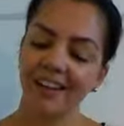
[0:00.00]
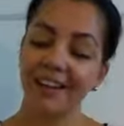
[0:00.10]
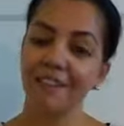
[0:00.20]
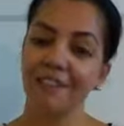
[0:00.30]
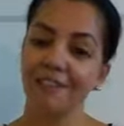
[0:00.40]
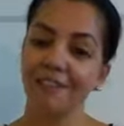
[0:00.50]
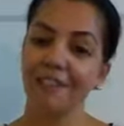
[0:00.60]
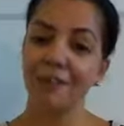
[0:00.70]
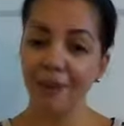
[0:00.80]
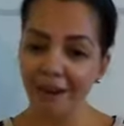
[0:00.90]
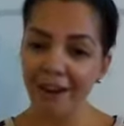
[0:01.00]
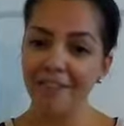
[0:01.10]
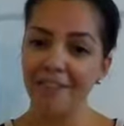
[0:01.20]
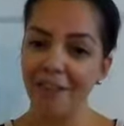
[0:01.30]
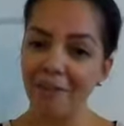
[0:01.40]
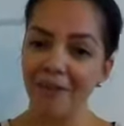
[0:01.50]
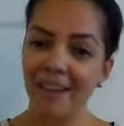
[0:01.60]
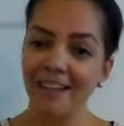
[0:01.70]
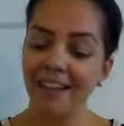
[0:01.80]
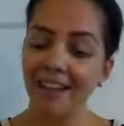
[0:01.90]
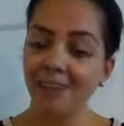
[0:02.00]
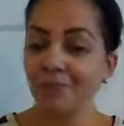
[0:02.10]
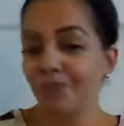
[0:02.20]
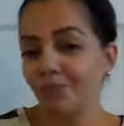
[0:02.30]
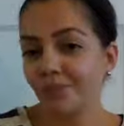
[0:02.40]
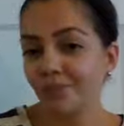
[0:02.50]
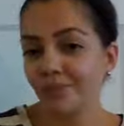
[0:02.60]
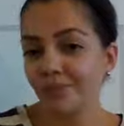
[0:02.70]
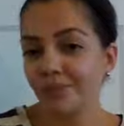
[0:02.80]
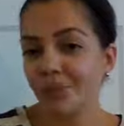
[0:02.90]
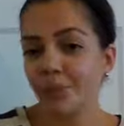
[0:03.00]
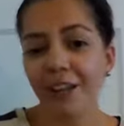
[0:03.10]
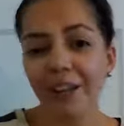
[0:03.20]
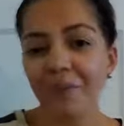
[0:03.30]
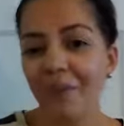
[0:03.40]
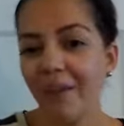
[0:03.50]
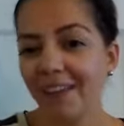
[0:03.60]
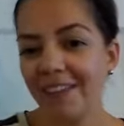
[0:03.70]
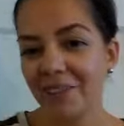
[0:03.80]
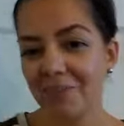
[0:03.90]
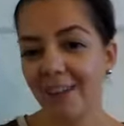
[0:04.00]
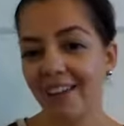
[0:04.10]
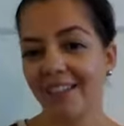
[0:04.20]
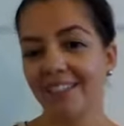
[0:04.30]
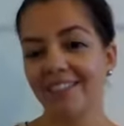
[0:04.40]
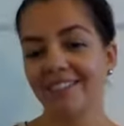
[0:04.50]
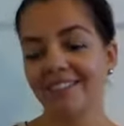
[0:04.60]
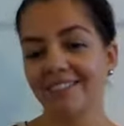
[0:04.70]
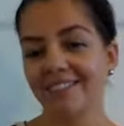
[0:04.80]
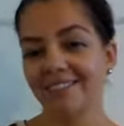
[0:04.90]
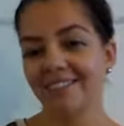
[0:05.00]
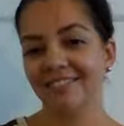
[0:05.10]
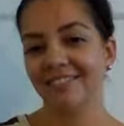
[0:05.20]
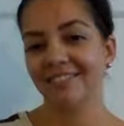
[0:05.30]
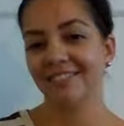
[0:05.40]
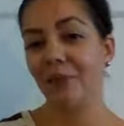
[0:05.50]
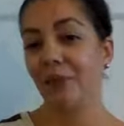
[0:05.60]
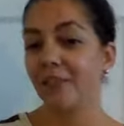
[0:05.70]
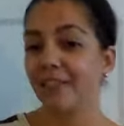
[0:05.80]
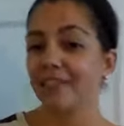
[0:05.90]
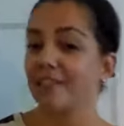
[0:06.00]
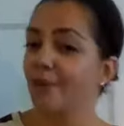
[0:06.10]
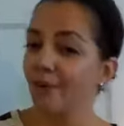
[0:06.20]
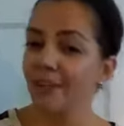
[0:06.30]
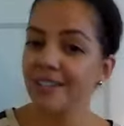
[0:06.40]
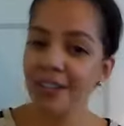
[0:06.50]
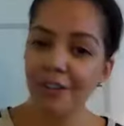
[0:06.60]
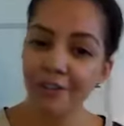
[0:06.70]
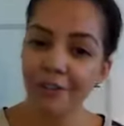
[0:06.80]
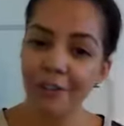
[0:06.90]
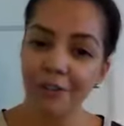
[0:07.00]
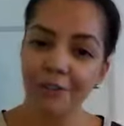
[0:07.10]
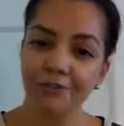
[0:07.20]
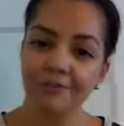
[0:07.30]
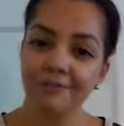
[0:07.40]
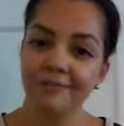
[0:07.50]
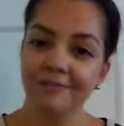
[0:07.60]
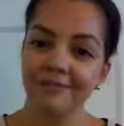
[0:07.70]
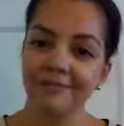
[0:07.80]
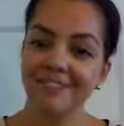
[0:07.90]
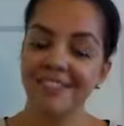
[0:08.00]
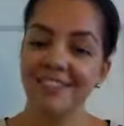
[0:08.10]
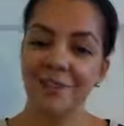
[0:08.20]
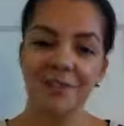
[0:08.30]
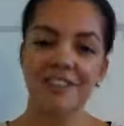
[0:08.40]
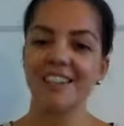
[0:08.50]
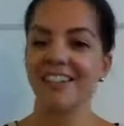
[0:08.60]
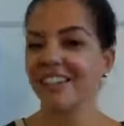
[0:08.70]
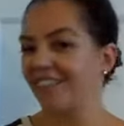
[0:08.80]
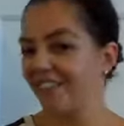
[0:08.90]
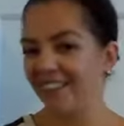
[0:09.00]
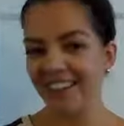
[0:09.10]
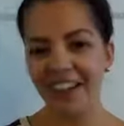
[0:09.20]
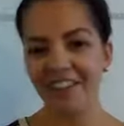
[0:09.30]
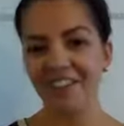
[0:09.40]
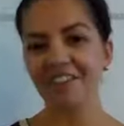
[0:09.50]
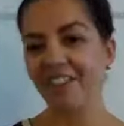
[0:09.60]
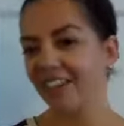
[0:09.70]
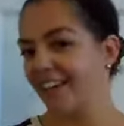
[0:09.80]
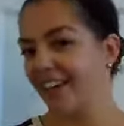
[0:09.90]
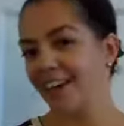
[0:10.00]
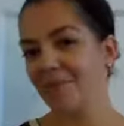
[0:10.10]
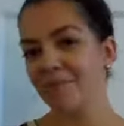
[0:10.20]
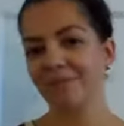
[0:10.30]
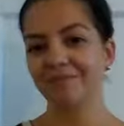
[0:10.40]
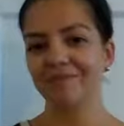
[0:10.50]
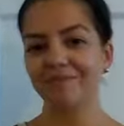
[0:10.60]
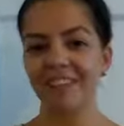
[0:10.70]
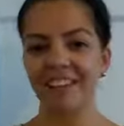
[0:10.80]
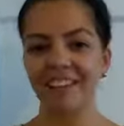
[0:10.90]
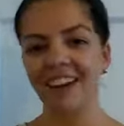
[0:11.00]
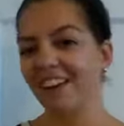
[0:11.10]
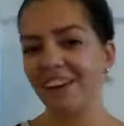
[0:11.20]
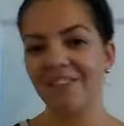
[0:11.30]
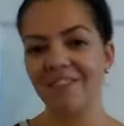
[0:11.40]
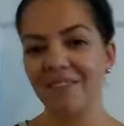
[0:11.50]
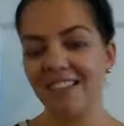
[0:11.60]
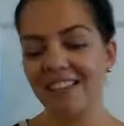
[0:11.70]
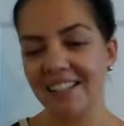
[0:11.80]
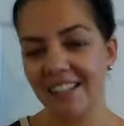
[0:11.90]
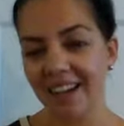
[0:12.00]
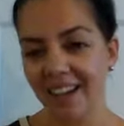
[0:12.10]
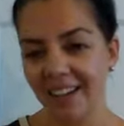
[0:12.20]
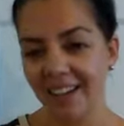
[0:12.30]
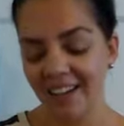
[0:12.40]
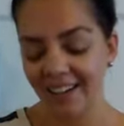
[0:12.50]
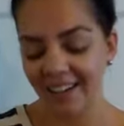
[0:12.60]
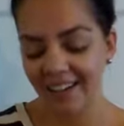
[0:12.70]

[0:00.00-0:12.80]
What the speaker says: And if you are having that bad day, try coming back to the breath. Know that that's always there for you. It's always there to give you life, fill you up, give you a hug from the inside.